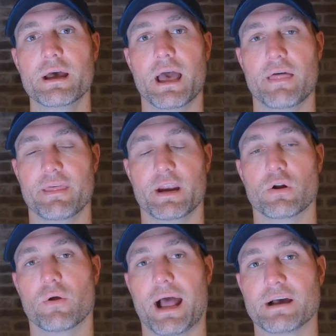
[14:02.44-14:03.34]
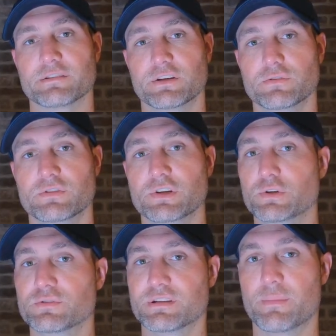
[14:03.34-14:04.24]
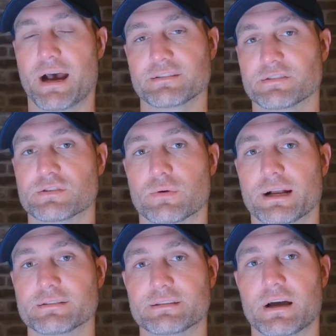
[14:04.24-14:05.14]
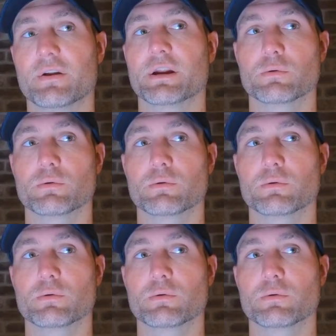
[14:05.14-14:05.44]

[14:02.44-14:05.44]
And then it'll ask you to use them as a surround sound.